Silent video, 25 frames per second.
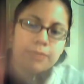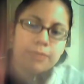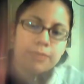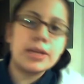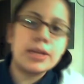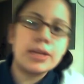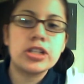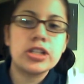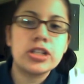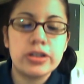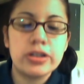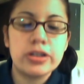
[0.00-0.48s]

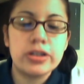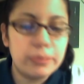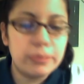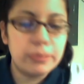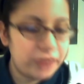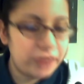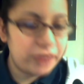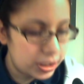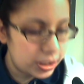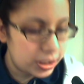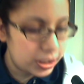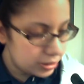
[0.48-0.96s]
Make sure it
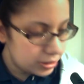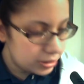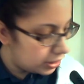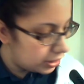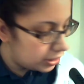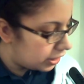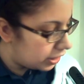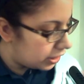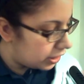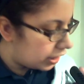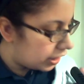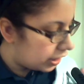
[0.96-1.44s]
fits,
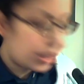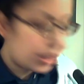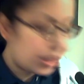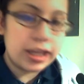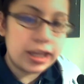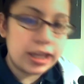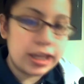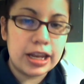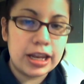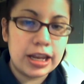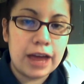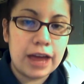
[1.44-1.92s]
and
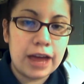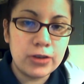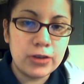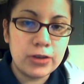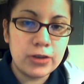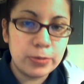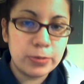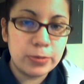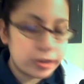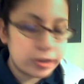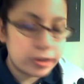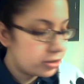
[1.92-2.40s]
then
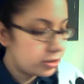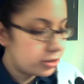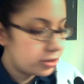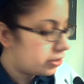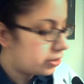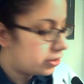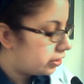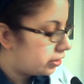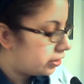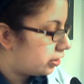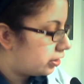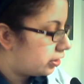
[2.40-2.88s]
afterwards
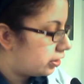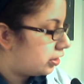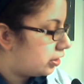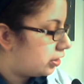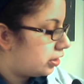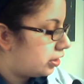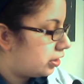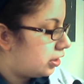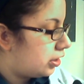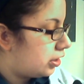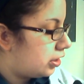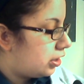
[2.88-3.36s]

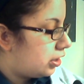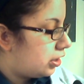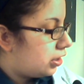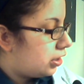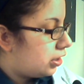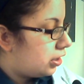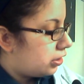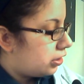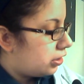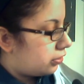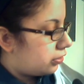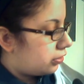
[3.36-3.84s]

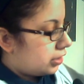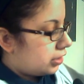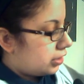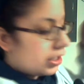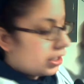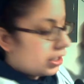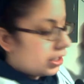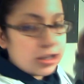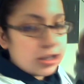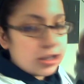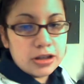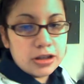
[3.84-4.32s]
you'll
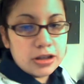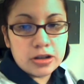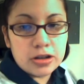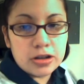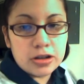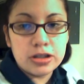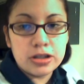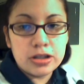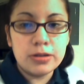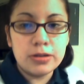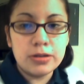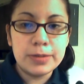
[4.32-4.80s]
take your
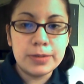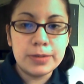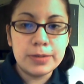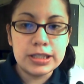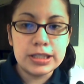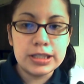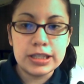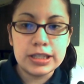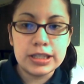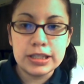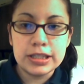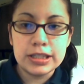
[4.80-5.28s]
2
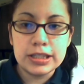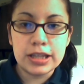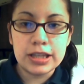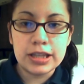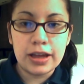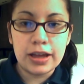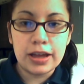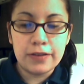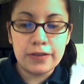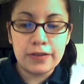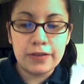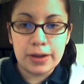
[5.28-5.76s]
pieces
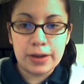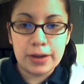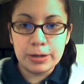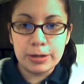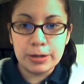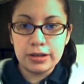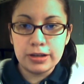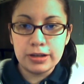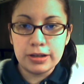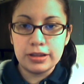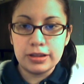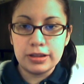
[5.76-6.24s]
of
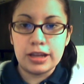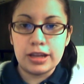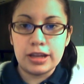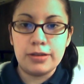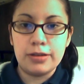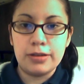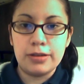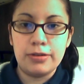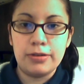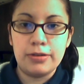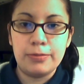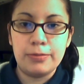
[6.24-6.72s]
fabric that
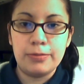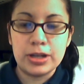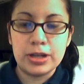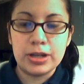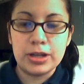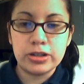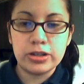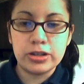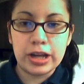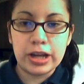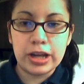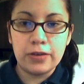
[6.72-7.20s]
you've
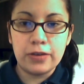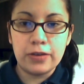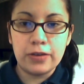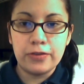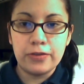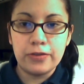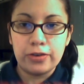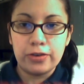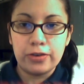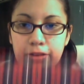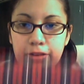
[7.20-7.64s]
measured out for